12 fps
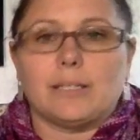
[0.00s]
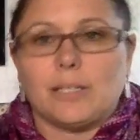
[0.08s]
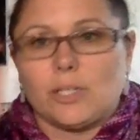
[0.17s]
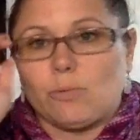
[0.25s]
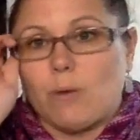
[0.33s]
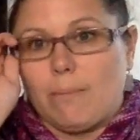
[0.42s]
the
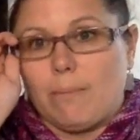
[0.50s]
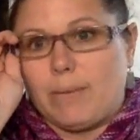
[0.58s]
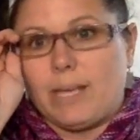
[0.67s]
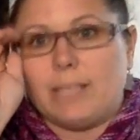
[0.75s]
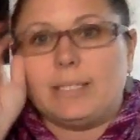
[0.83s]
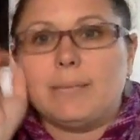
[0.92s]
swap.
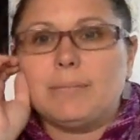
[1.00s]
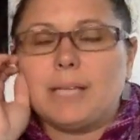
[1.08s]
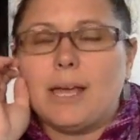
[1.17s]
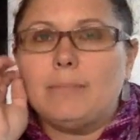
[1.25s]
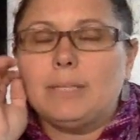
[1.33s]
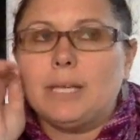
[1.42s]
Because
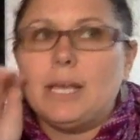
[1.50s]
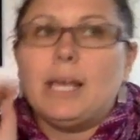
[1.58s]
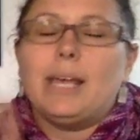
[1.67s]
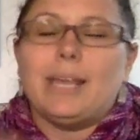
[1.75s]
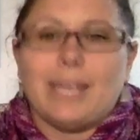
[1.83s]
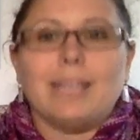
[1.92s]
sometimes
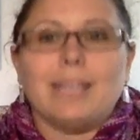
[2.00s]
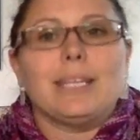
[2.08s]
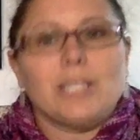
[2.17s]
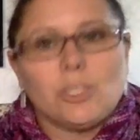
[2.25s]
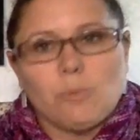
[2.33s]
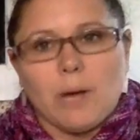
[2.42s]
in
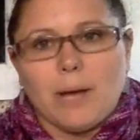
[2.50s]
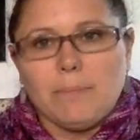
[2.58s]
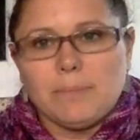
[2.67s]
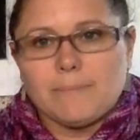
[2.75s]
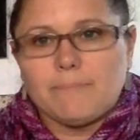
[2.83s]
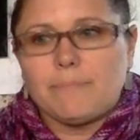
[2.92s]
these
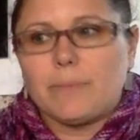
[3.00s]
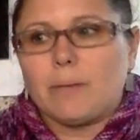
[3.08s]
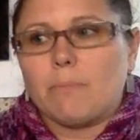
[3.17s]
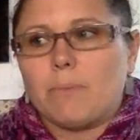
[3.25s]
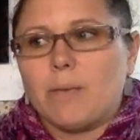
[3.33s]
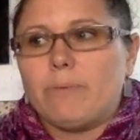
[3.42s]
swaps,
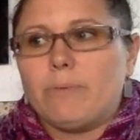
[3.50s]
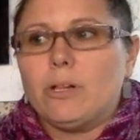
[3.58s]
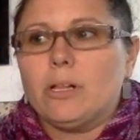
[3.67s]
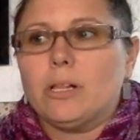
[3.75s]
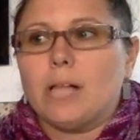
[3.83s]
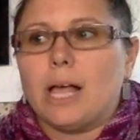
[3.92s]

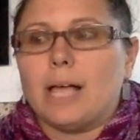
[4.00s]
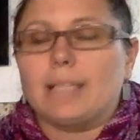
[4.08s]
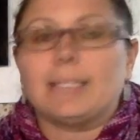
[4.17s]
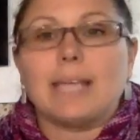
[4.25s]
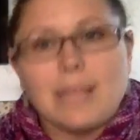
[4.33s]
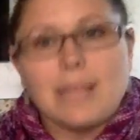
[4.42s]
people
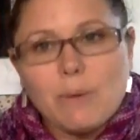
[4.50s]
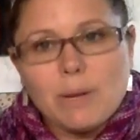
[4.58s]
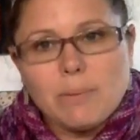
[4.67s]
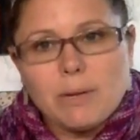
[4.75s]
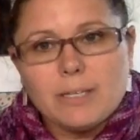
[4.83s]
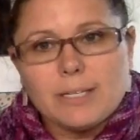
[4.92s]
say they want to
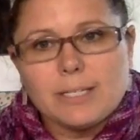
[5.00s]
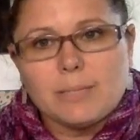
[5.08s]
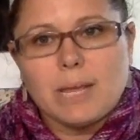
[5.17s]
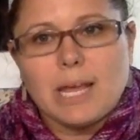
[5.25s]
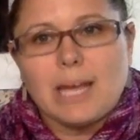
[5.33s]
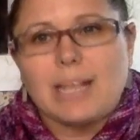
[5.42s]

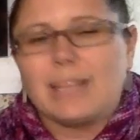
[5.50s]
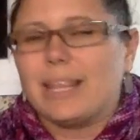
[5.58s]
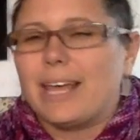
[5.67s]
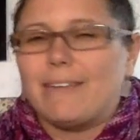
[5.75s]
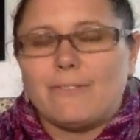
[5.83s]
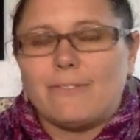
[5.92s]
participate and
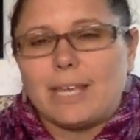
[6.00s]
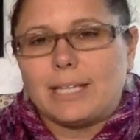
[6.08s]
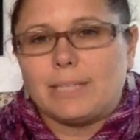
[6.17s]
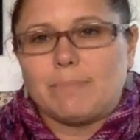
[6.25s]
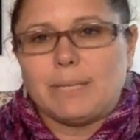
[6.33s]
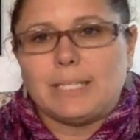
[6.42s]
life
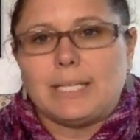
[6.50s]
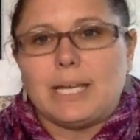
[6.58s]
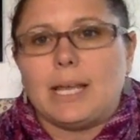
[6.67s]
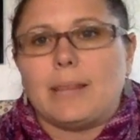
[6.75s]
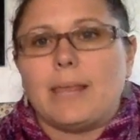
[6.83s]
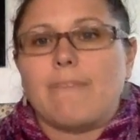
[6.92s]
gets busy
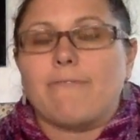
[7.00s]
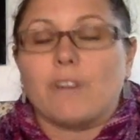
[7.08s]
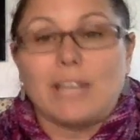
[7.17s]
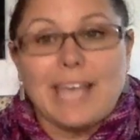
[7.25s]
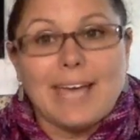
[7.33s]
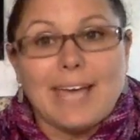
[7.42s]
and they
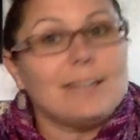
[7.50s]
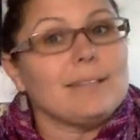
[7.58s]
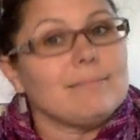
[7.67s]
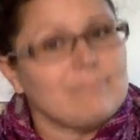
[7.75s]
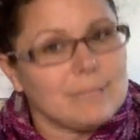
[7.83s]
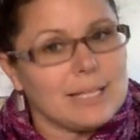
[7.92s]
forget,
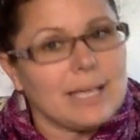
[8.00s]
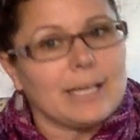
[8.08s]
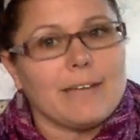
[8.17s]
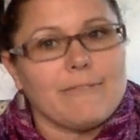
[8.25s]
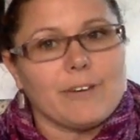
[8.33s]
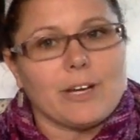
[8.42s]
like
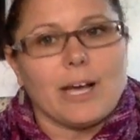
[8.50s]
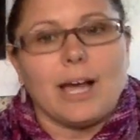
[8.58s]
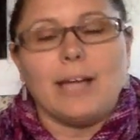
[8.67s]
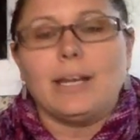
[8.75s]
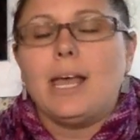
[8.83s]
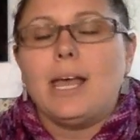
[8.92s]
I forgot,
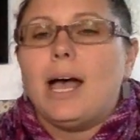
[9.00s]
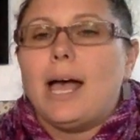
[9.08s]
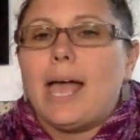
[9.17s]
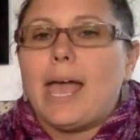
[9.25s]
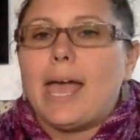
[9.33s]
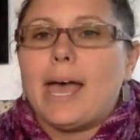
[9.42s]

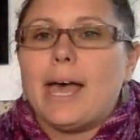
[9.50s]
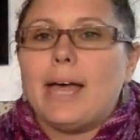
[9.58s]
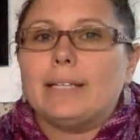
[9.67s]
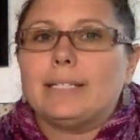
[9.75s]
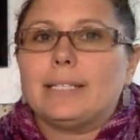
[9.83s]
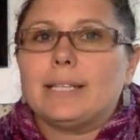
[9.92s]

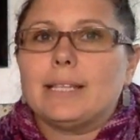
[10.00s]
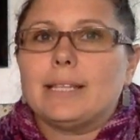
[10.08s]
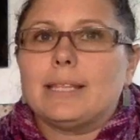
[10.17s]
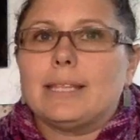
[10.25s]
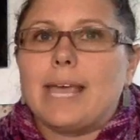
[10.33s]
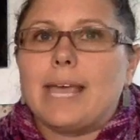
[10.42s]
and
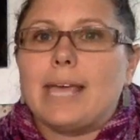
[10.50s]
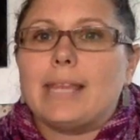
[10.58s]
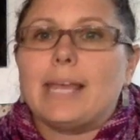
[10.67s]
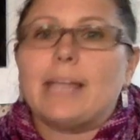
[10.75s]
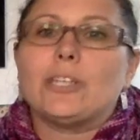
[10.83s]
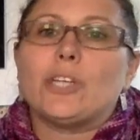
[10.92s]
they
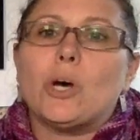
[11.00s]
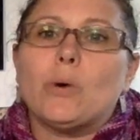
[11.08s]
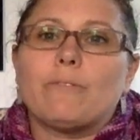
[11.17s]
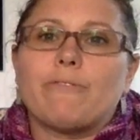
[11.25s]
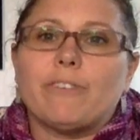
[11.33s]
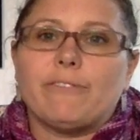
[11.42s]
then
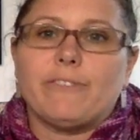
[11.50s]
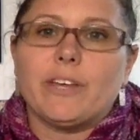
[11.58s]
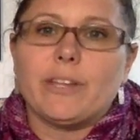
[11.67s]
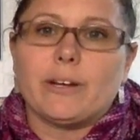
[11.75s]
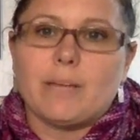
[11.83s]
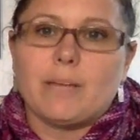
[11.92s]
don't fulfill
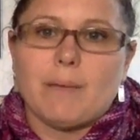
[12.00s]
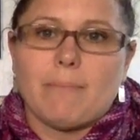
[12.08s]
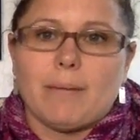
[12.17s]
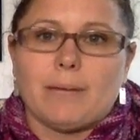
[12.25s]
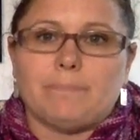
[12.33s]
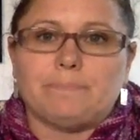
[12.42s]
their commitment.